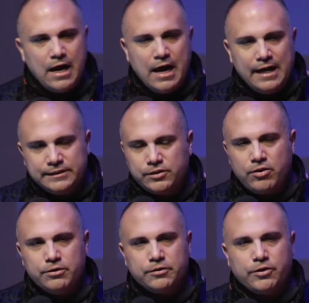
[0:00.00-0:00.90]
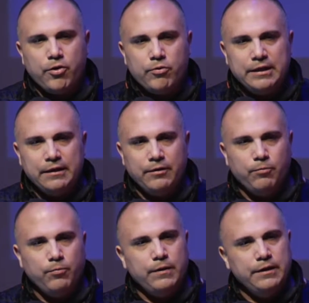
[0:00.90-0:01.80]
I started
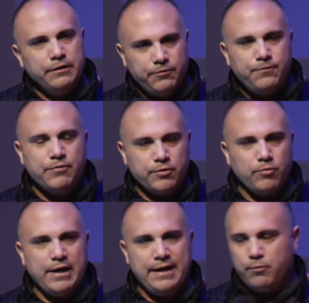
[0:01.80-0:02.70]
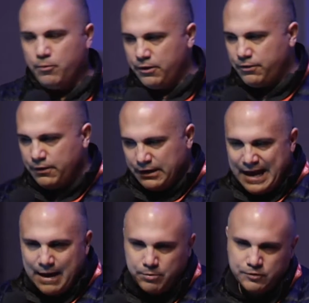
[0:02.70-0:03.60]
coding in the fifth grade with an
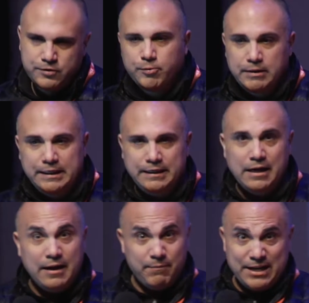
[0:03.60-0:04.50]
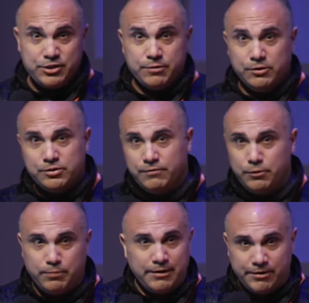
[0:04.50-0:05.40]
Apple IIe. I imagine most of you
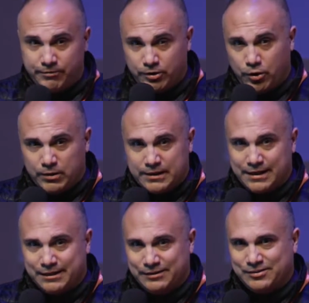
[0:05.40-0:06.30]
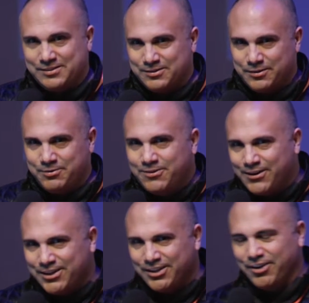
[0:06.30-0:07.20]
probably don't even know what that is. This is a
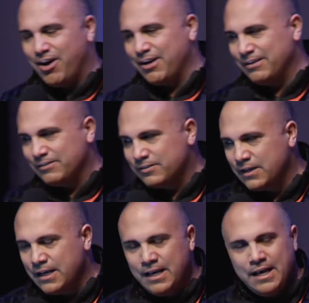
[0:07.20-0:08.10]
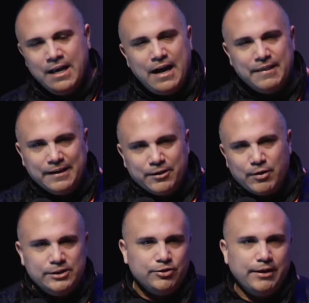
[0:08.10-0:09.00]
very young audience. I then
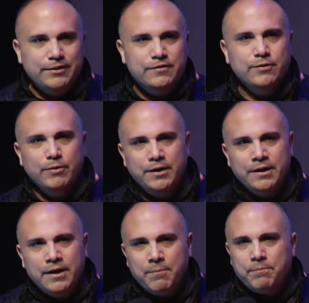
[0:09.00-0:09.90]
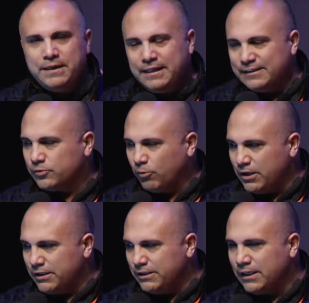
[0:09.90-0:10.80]
graduated to a
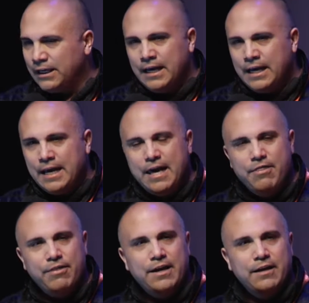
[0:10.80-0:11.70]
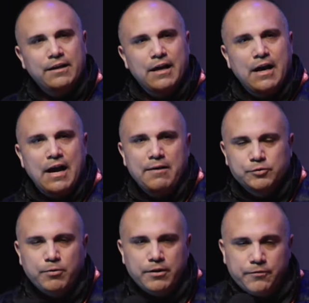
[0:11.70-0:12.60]
PS1, and then I was
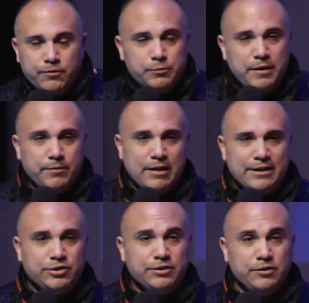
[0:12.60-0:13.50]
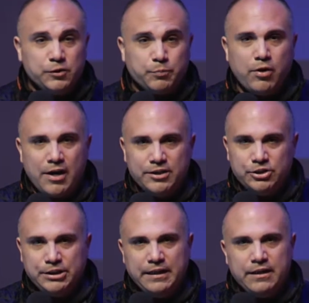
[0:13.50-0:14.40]
one of the first people to actually use
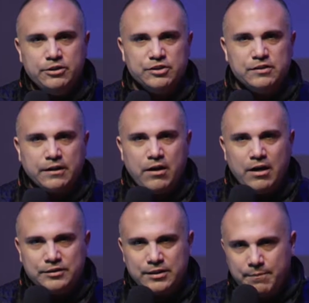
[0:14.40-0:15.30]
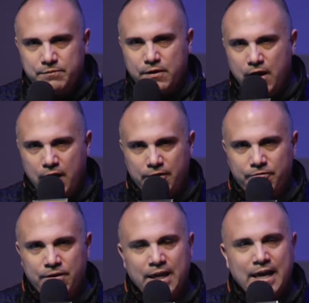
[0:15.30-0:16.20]
Prodigy, just the concept of
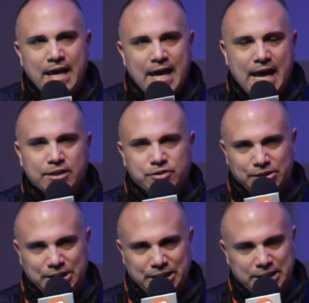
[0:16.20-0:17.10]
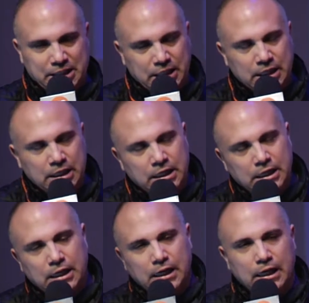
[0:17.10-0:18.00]
actually
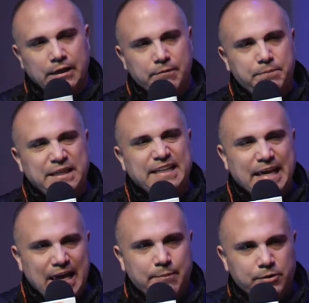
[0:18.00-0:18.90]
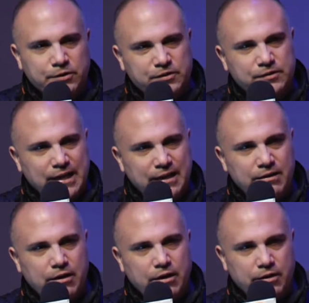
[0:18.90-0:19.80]
being able to
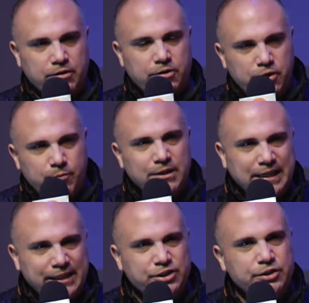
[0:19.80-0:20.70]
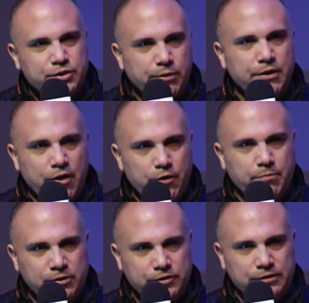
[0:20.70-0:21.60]
send communication to another
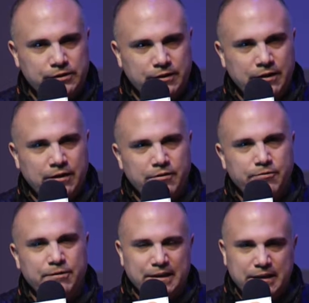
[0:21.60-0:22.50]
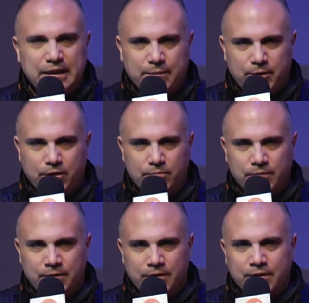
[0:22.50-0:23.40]
person via email.
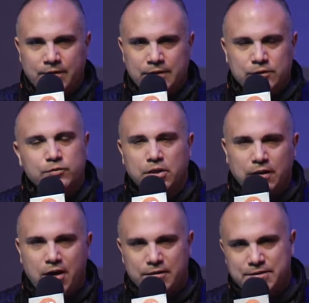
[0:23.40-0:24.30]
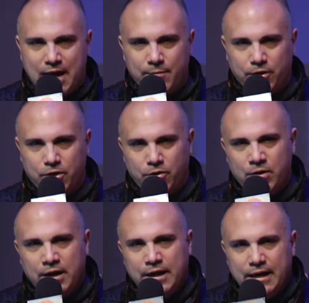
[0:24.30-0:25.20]
This was a long time ago,
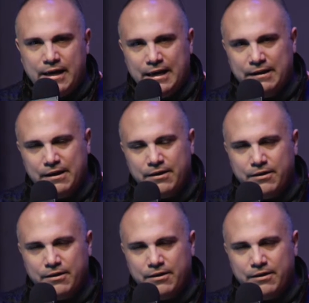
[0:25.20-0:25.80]
and